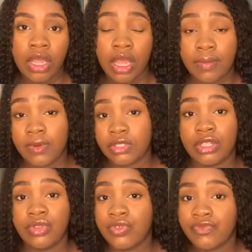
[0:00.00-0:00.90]
I post a
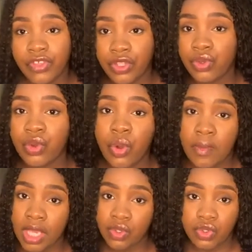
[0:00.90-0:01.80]
new video on
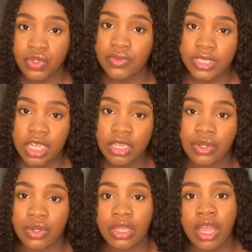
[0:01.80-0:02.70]
my YouTube channel.